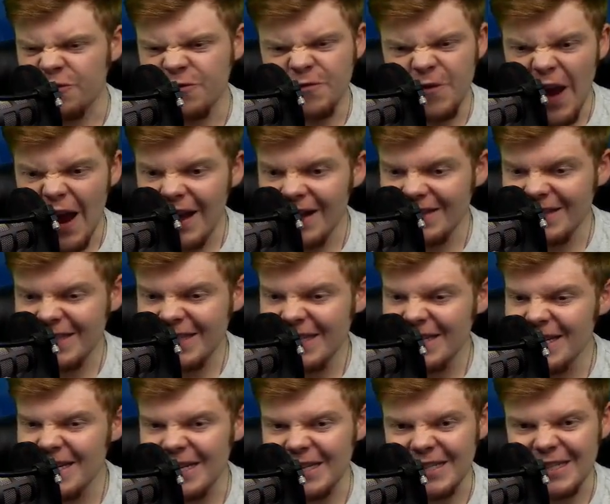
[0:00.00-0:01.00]

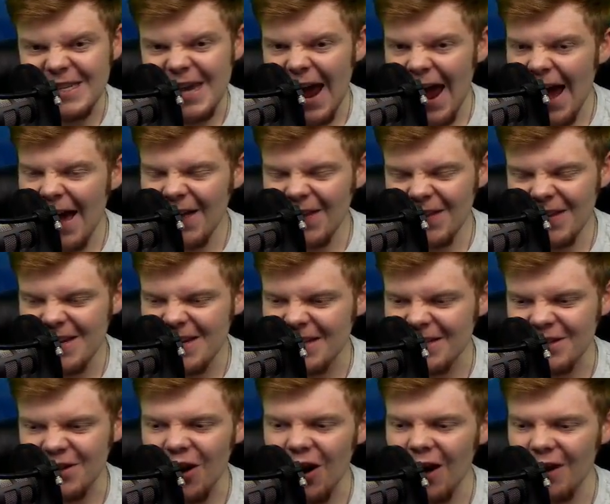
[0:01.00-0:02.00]
fancy Italian
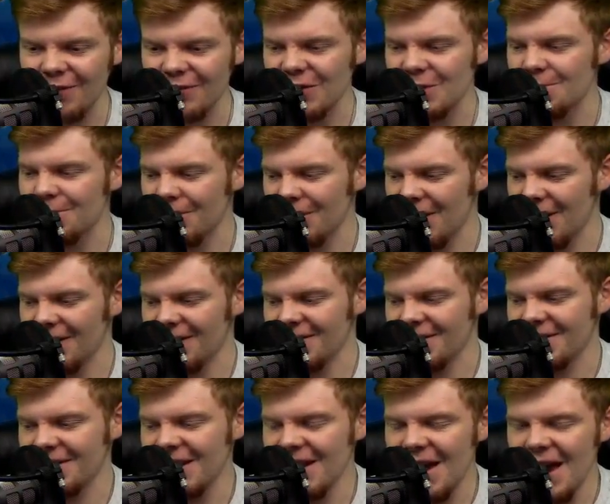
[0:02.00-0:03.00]
coffee
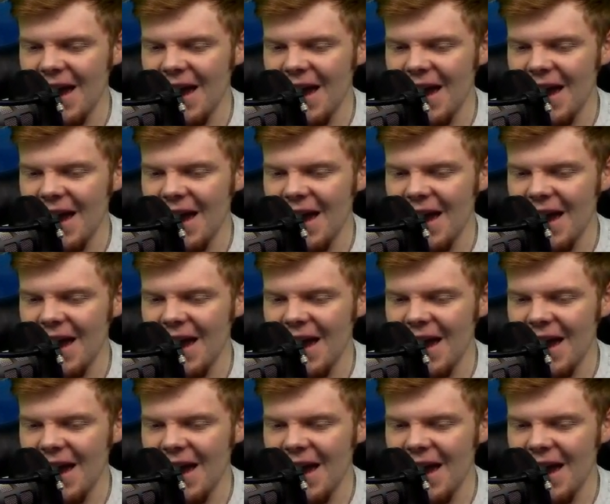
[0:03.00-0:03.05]
place.